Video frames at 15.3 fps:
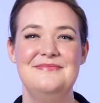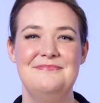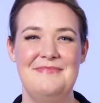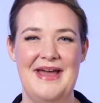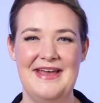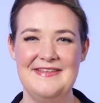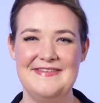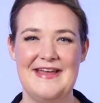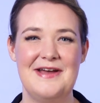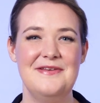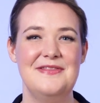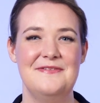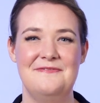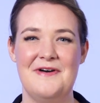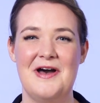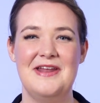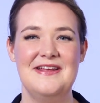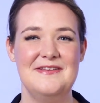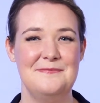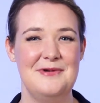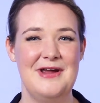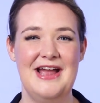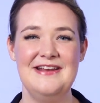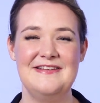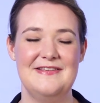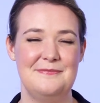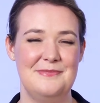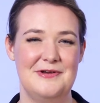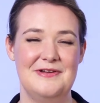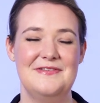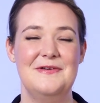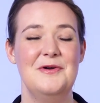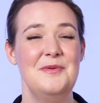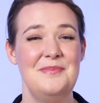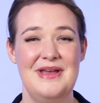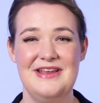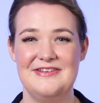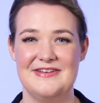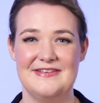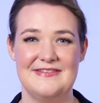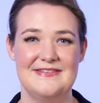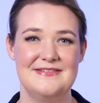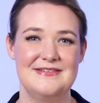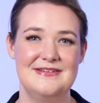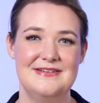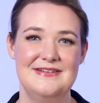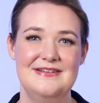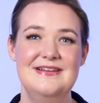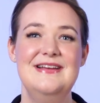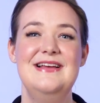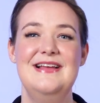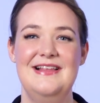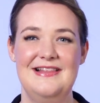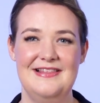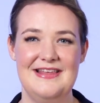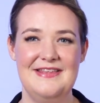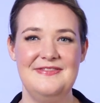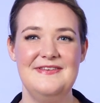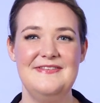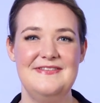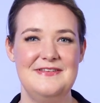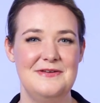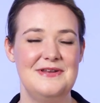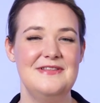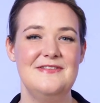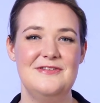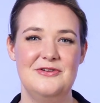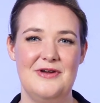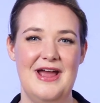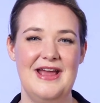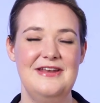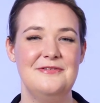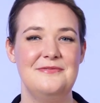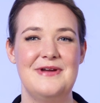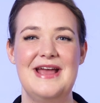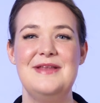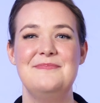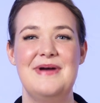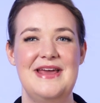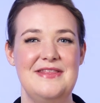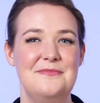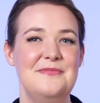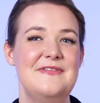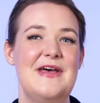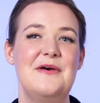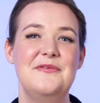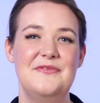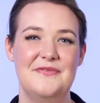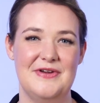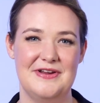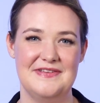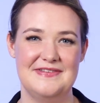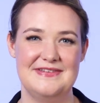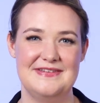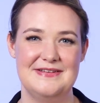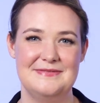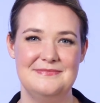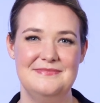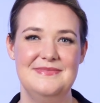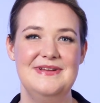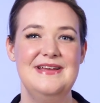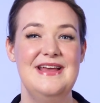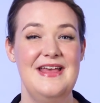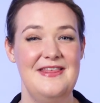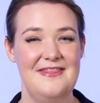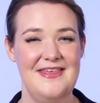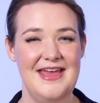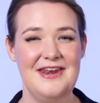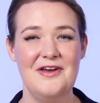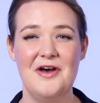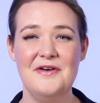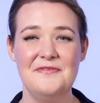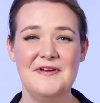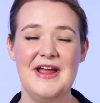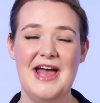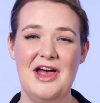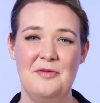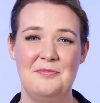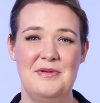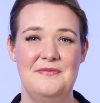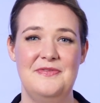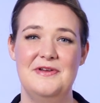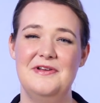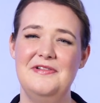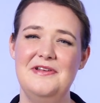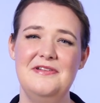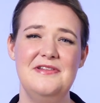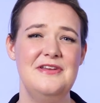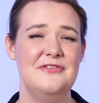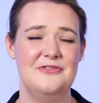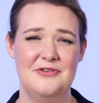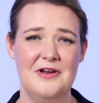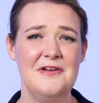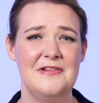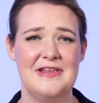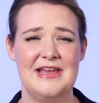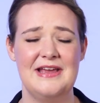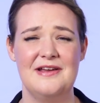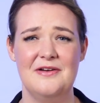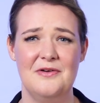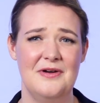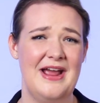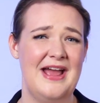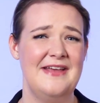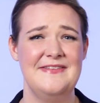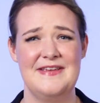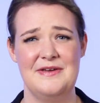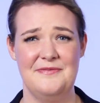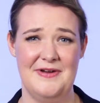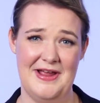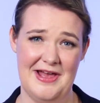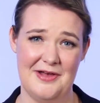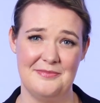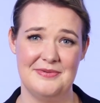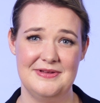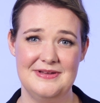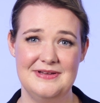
Pass out the phonics practice book or pages. Let the students try to write by themselves first. Then offer help if they're clearly struggling or asking for help.